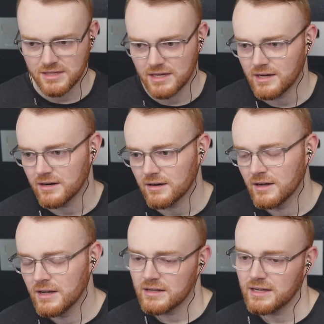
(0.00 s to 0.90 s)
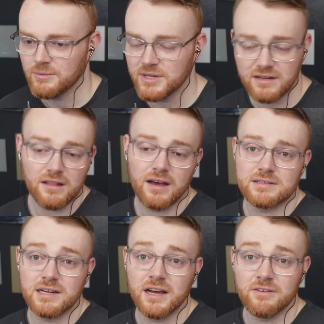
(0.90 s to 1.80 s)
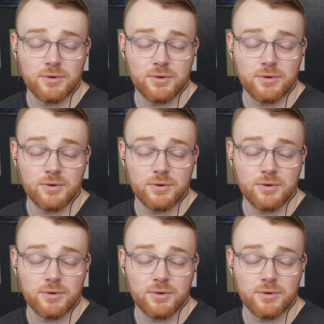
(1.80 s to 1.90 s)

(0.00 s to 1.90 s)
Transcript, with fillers: year, and we did a lot of stuff.